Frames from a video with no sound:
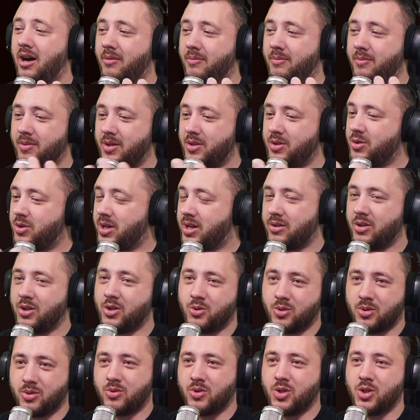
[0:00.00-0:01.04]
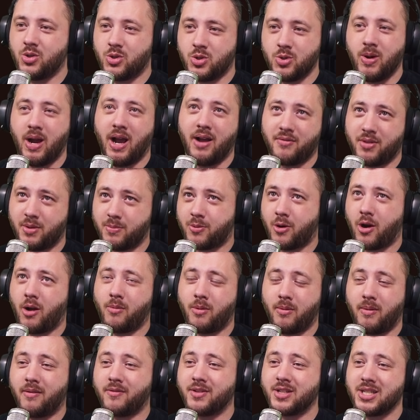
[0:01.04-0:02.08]
You do have the problem,
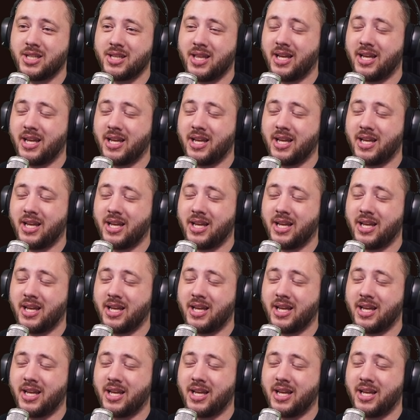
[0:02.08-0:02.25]
obviously,